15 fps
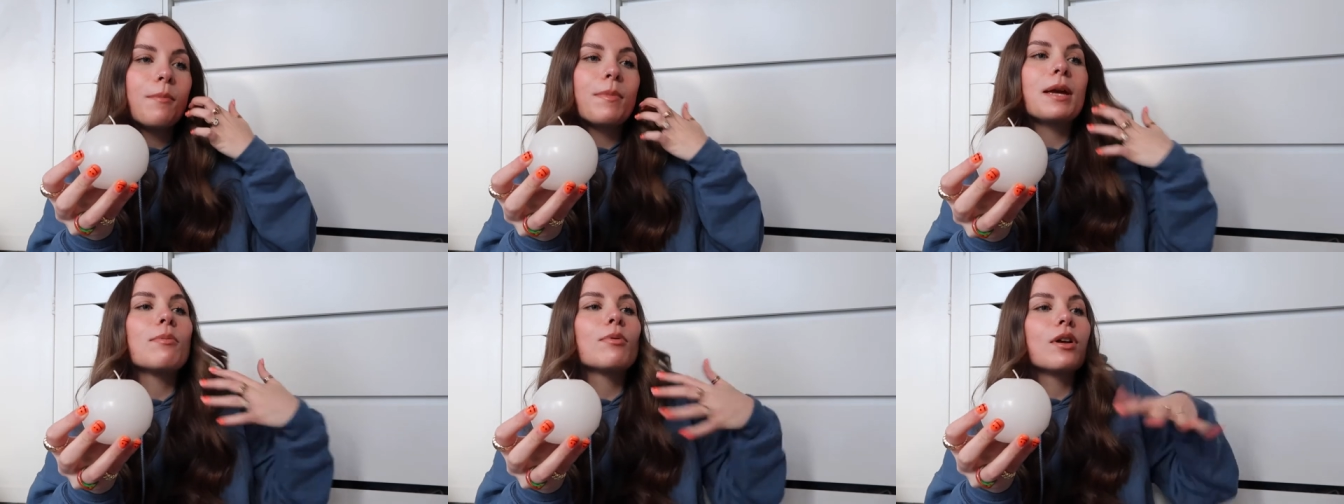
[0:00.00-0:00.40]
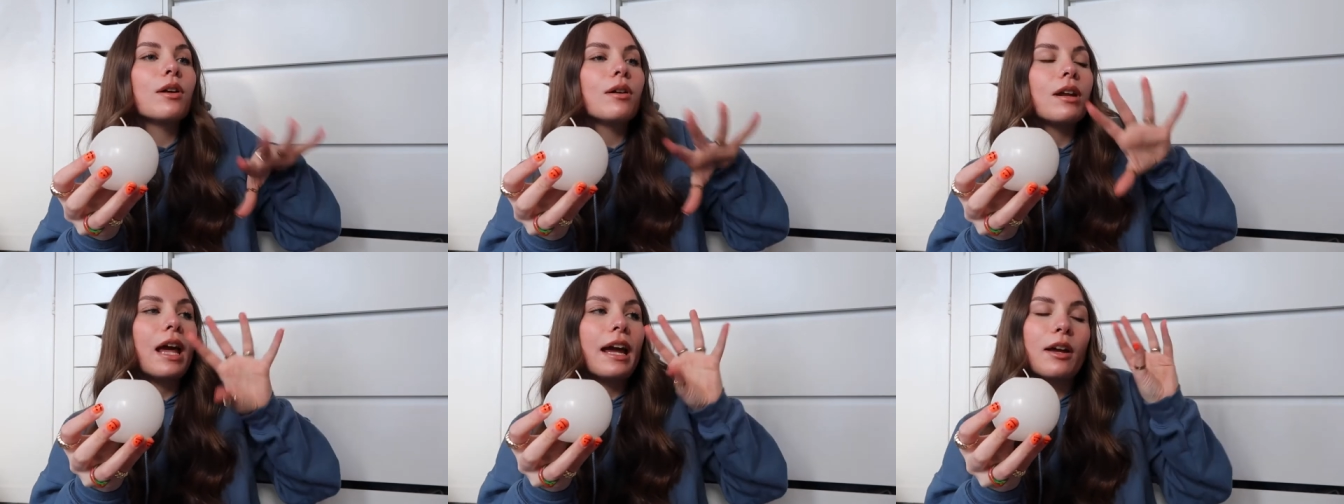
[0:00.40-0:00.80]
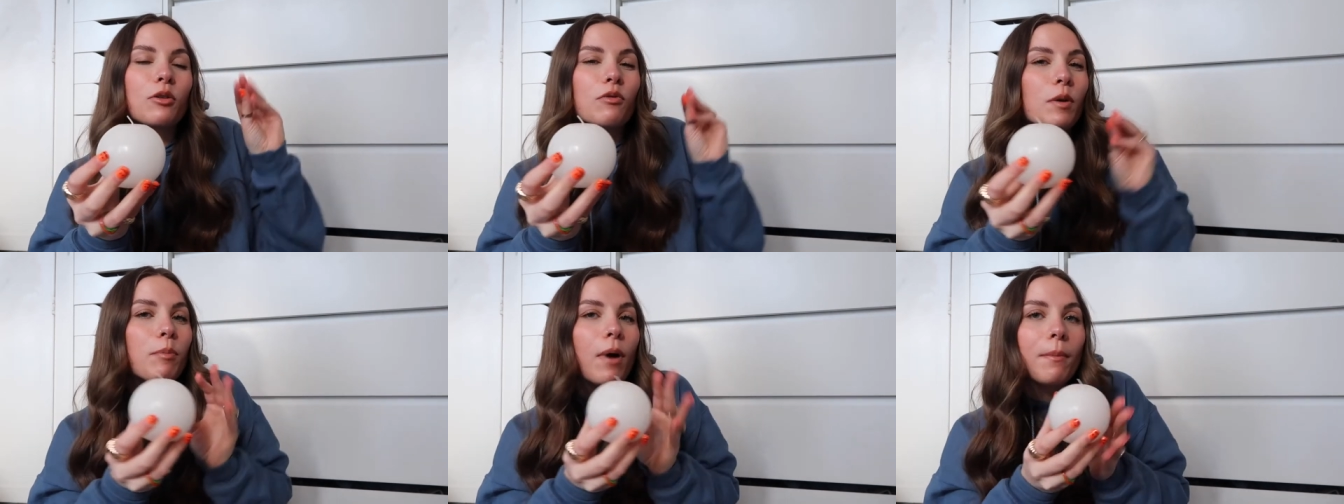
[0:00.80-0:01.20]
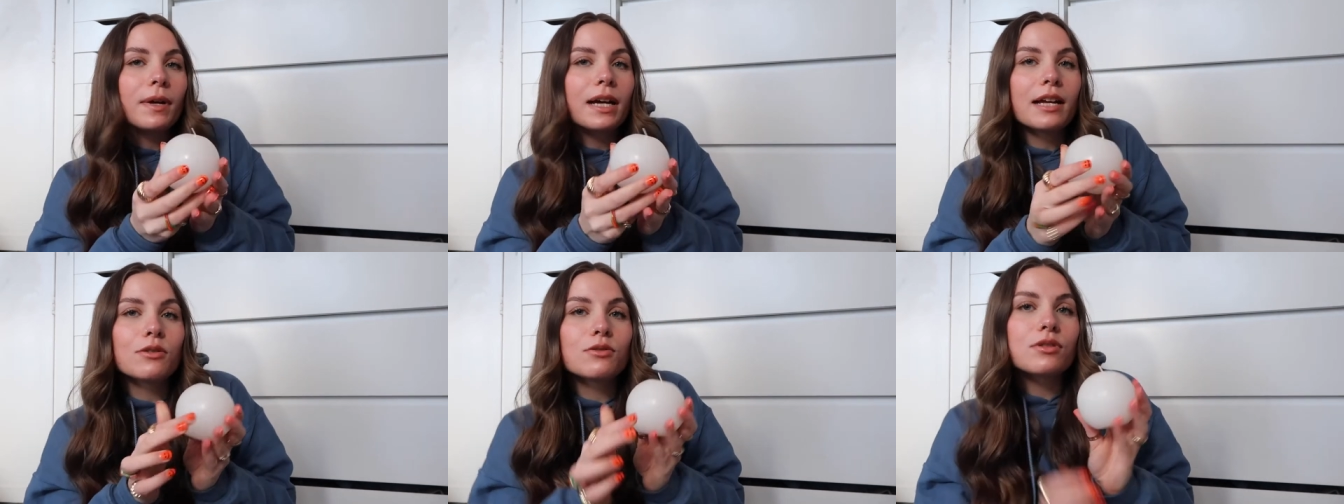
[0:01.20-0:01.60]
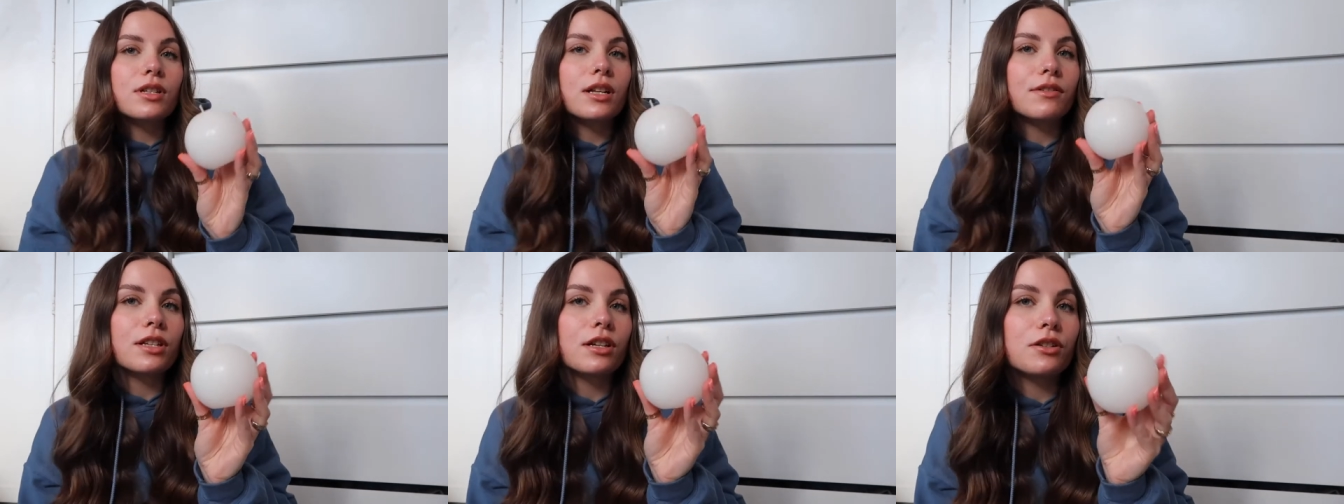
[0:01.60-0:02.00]
people are like all the bum candles and
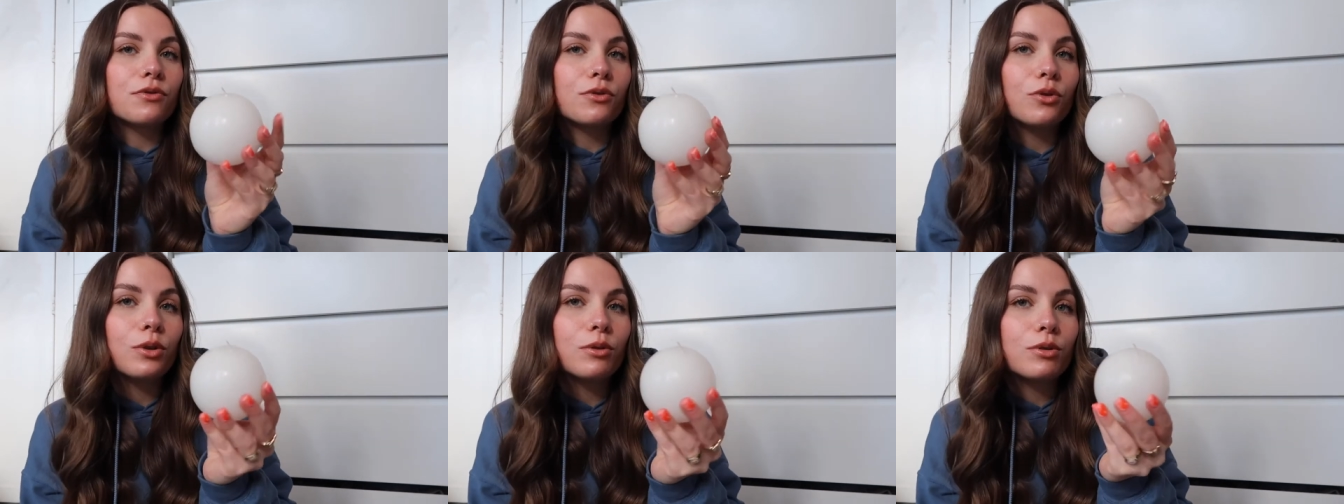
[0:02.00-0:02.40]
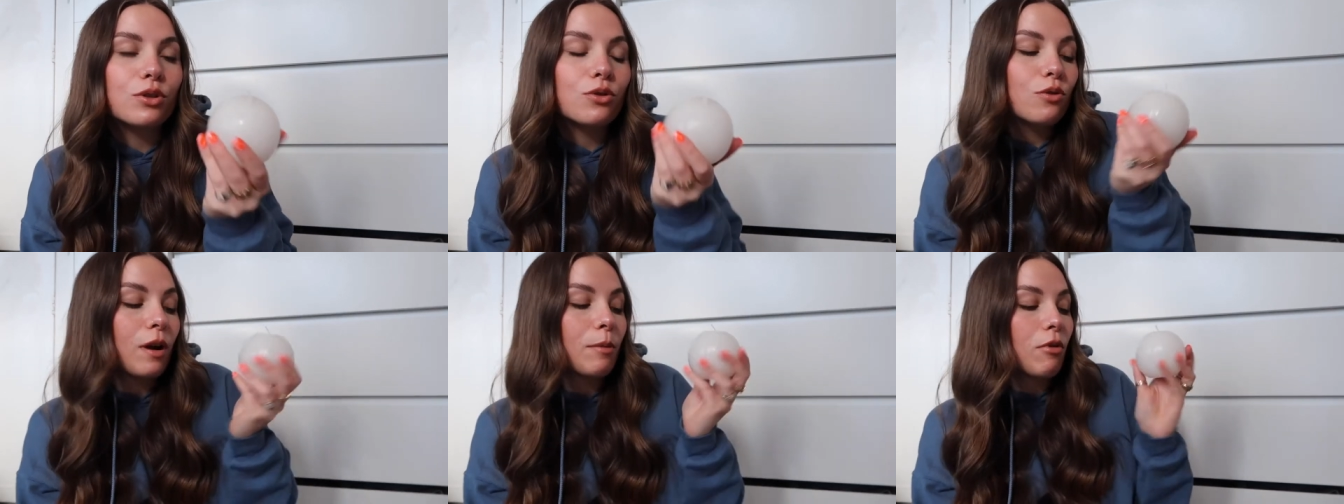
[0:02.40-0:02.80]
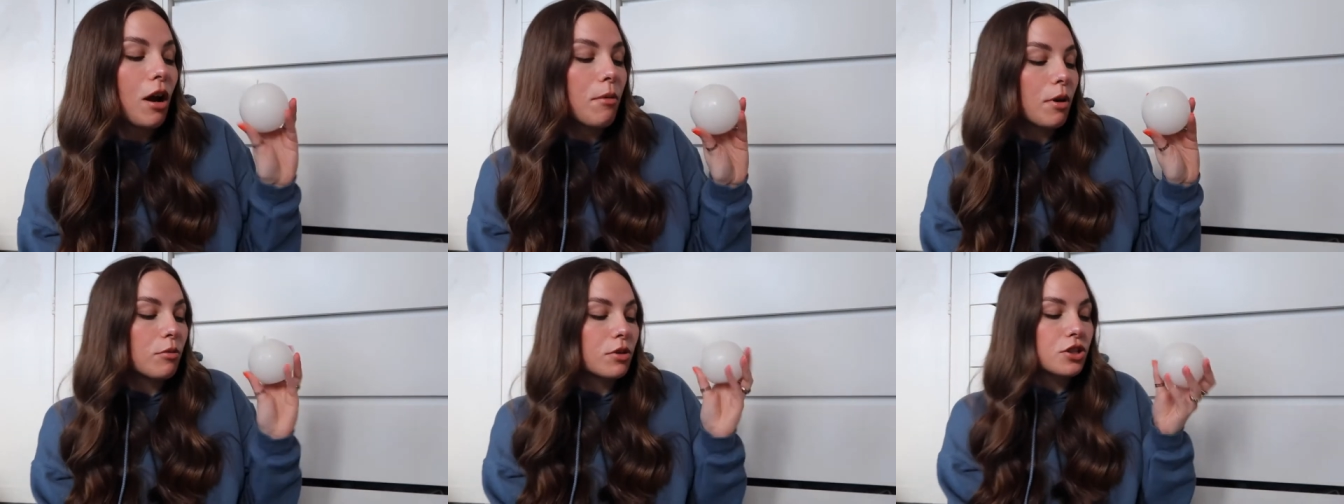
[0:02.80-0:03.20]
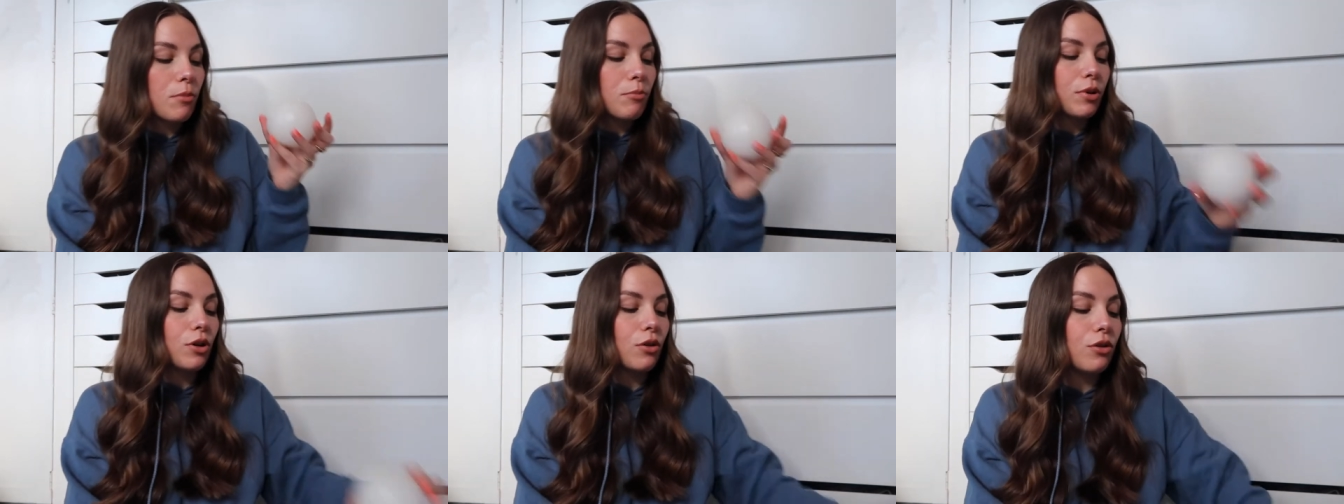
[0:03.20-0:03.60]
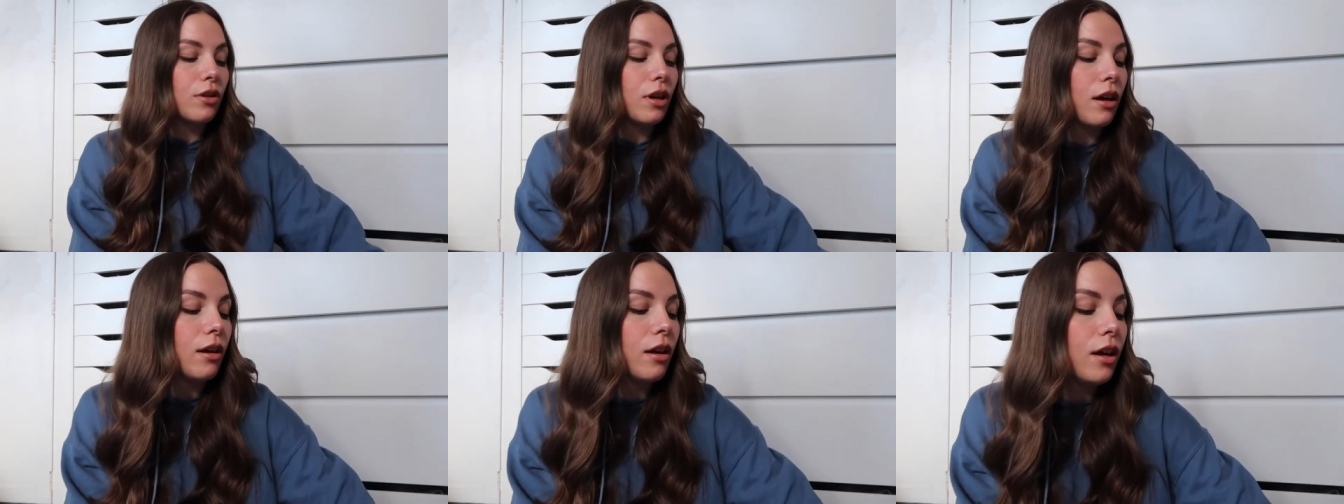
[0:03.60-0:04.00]
stuff, so I just thought it was cool that Primark were jumping on
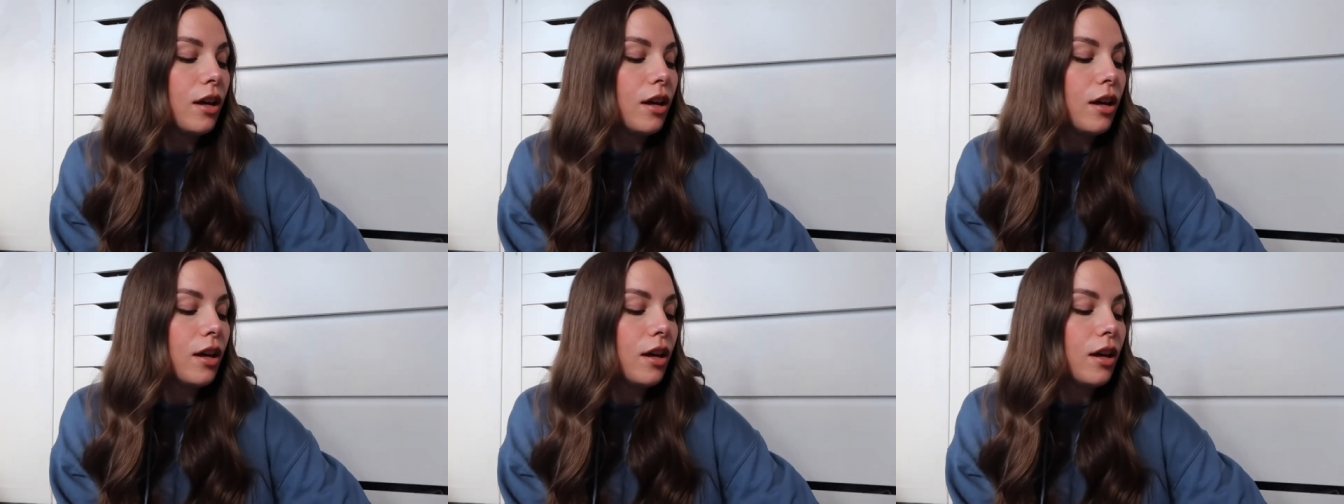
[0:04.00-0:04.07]
the